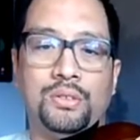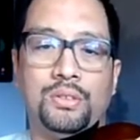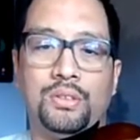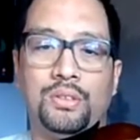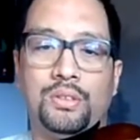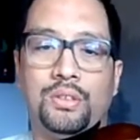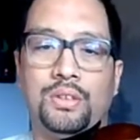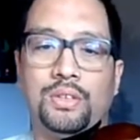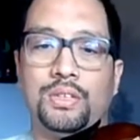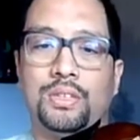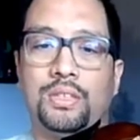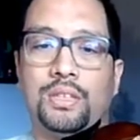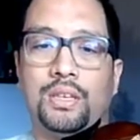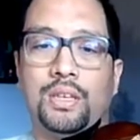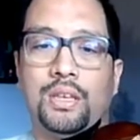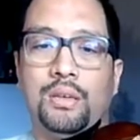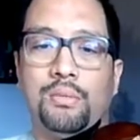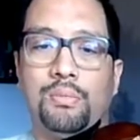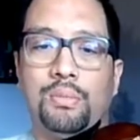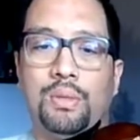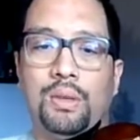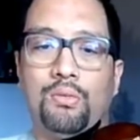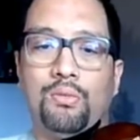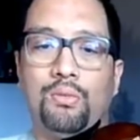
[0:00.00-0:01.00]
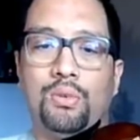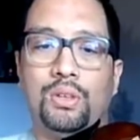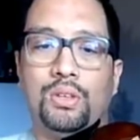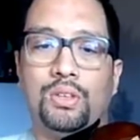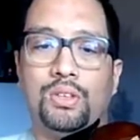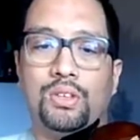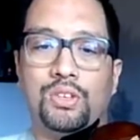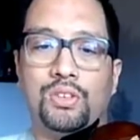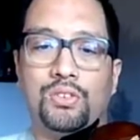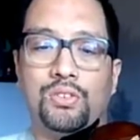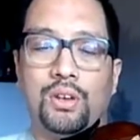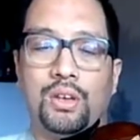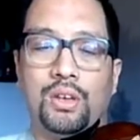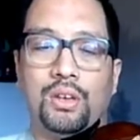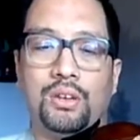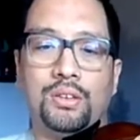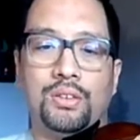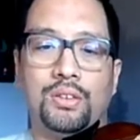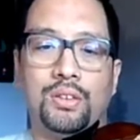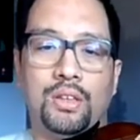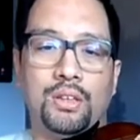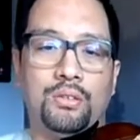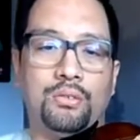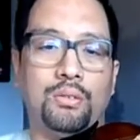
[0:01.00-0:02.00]
just to keep that wrist straight, because
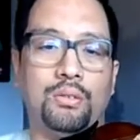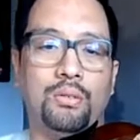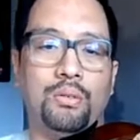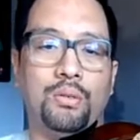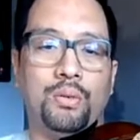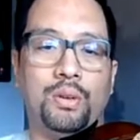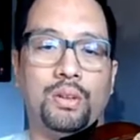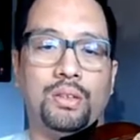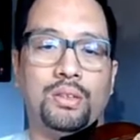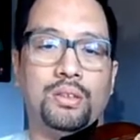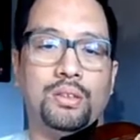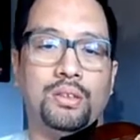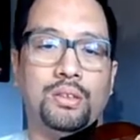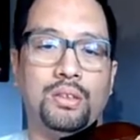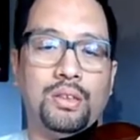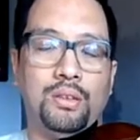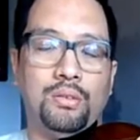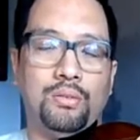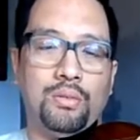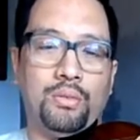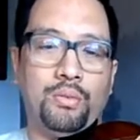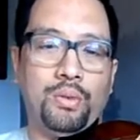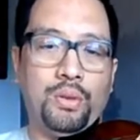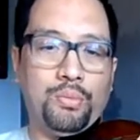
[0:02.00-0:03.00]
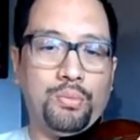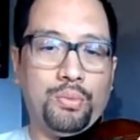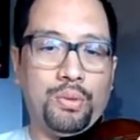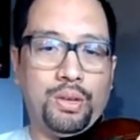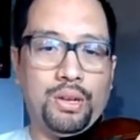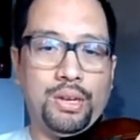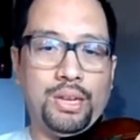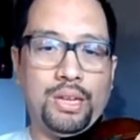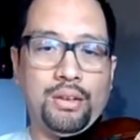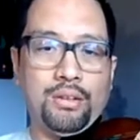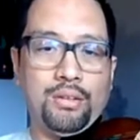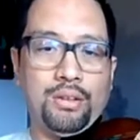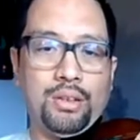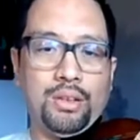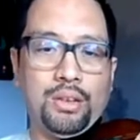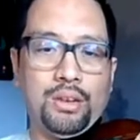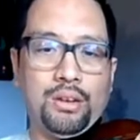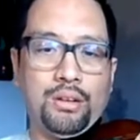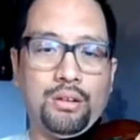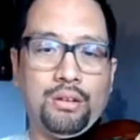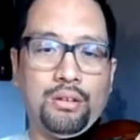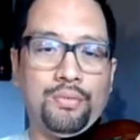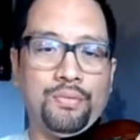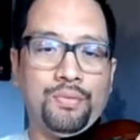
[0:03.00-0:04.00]
that's what we want to see when we play down
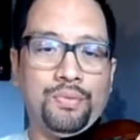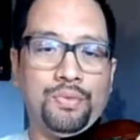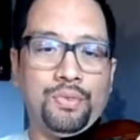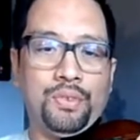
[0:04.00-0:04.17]
here.